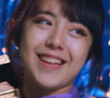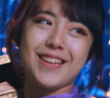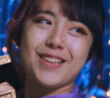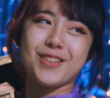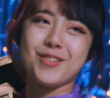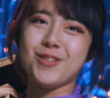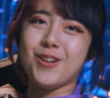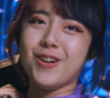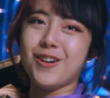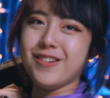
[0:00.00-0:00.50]
Like,
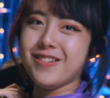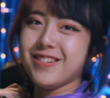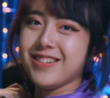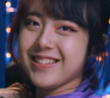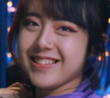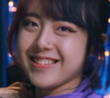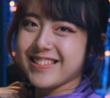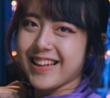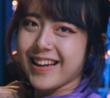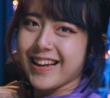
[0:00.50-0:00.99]
you know,
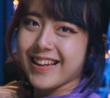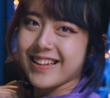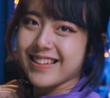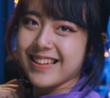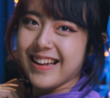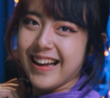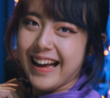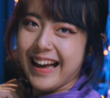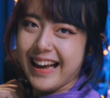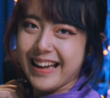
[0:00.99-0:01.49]
that
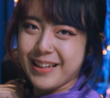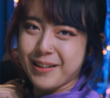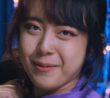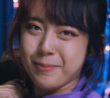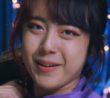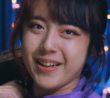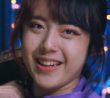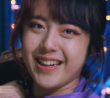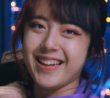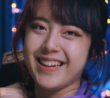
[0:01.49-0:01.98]

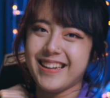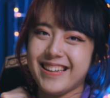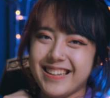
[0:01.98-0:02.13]
anime.